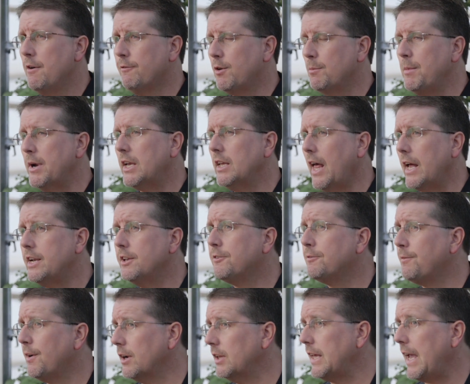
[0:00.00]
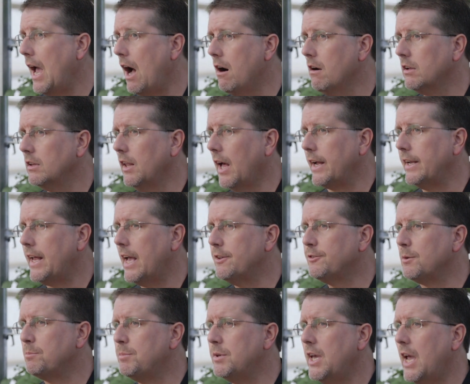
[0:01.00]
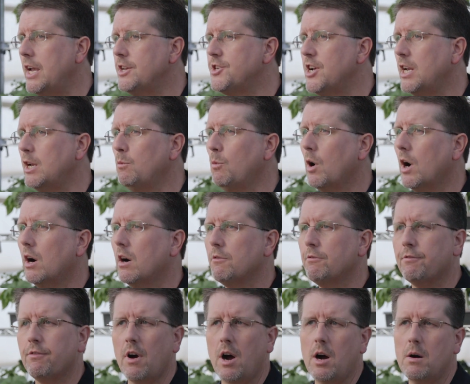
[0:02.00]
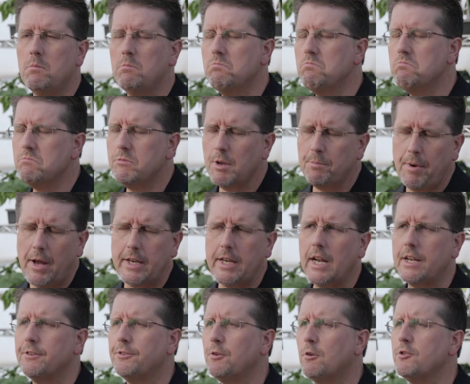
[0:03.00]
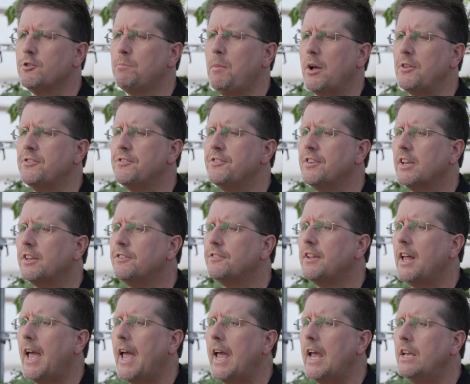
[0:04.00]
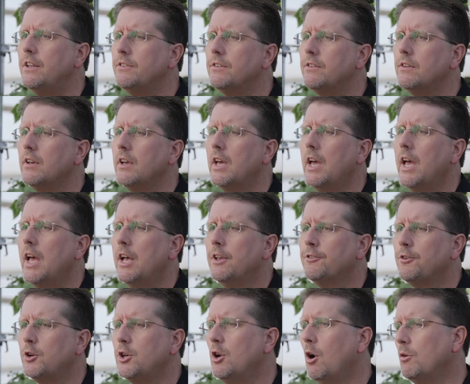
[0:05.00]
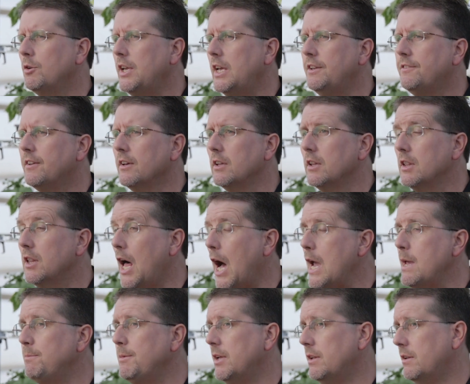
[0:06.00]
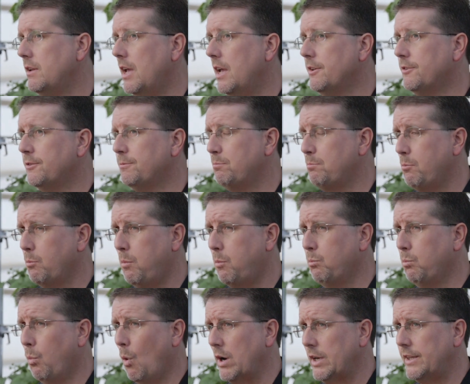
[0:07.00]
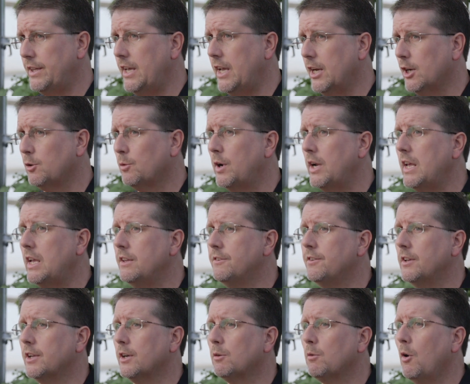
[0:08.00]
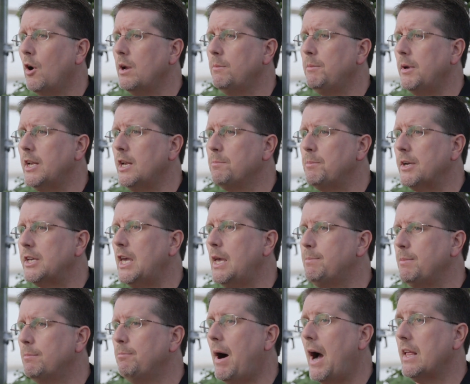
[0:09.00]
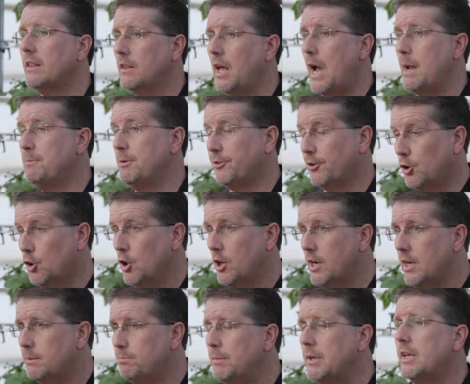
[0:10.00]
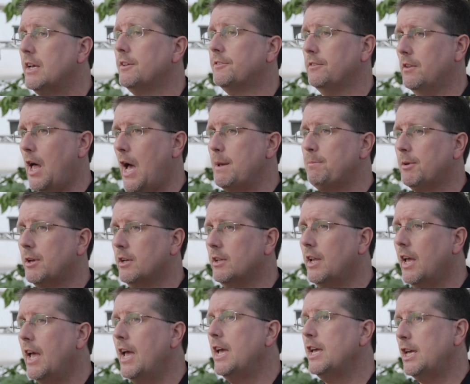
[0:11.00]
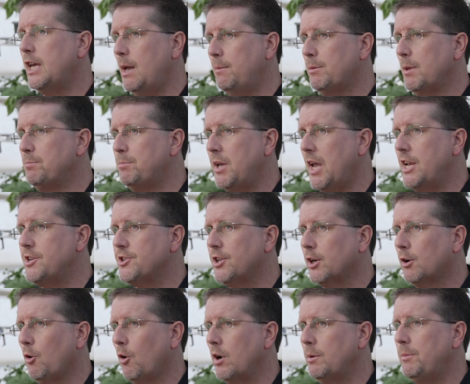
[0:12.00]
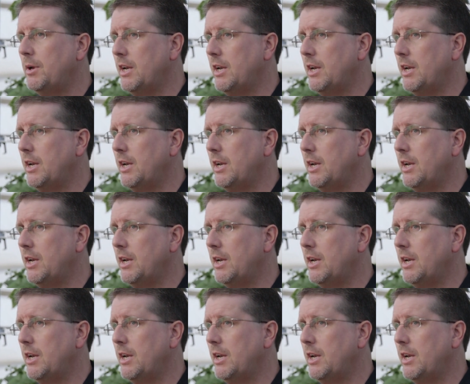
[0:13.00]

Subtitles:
Vermiculite is fairly alkaline. It has a pH anywhere from, depending on the source, about 6 to 8. So you don't need to lime it as one of the ingredients in the growing media, but keep in mind lime is good because lime could keep the pH of the growing